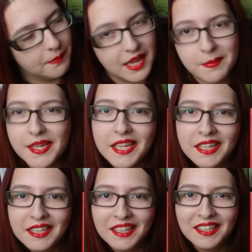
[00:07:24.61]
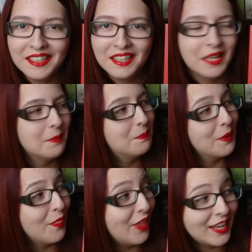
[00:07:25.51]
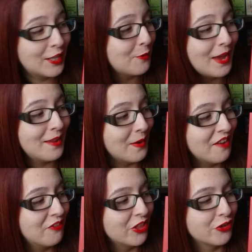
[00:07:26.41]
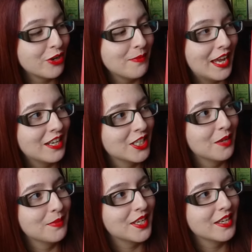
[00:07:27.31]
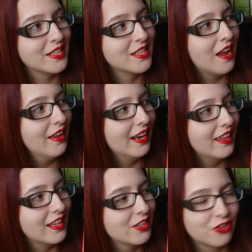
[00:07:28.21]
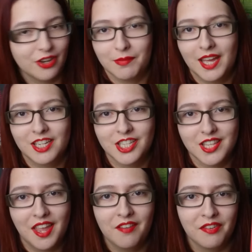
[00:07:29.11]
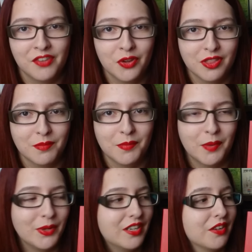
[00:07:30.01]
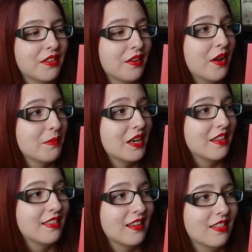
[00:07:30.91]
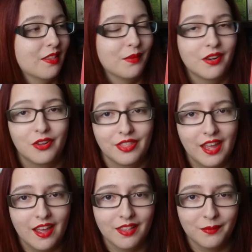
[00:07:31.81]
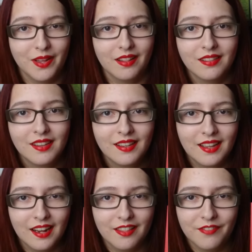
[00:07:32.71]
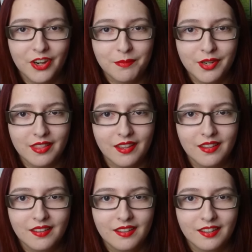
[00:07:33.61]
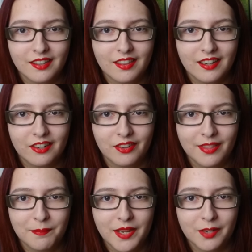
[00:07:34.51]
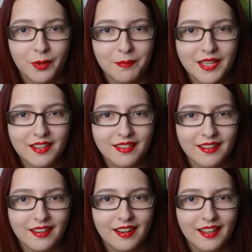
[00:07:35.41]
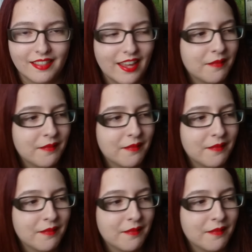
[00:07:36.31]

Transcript: Maybe. But thank you anyway for the dream catcher, because I like dream catchers. I have a few of them on my window, so I'm going to stick this one on there as well. And it's very pretty. Look at the little spiderwebby design. I like